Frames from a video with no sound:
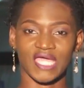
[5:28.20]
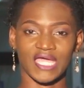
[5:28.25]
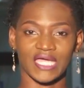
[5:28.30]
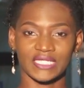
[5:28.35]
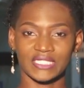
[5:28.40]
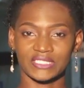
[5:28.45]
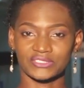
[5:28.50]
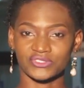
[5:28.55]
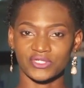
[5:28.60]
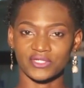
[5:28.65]

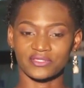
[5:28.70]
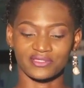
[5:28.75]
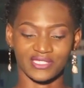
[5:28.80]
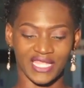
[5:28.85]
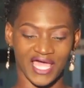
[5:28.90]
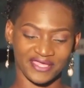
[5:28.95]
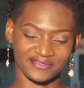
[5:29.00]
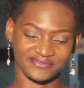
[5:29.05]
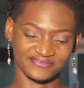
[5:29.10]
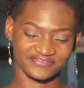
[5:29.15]
enjoy your
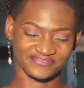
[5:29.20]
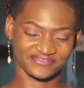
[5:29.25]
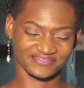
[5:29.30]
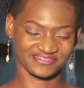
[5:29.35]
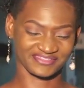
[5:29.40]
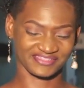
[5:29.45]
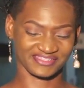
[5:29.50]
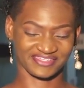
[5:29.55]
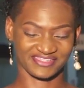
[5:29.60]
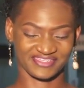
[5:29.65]

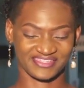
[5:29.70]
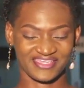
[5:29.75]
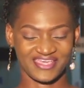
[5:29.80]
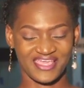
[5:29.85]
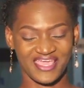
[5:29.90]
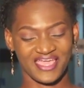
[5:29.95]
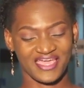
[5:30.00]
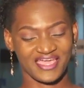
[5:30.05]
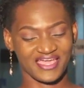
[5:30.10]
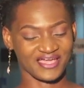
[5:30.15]
life.
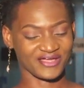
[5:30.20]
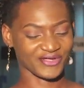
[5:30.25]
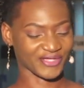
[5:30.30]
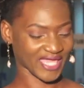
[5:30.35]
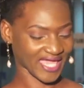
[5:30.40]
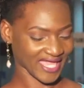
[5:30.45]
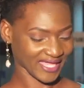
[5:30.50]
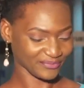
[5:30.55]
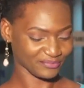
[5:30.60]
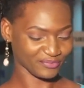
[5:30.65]

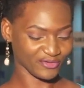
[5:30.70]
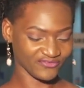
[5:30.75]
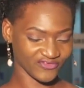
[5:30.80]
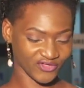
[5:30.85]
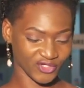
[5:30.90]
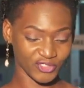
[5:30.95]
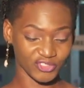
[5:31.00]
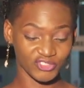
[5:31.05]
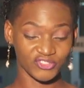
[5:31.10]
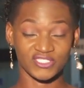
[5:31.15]
Okay,
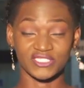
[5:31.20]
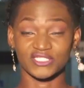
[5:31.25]
moving on to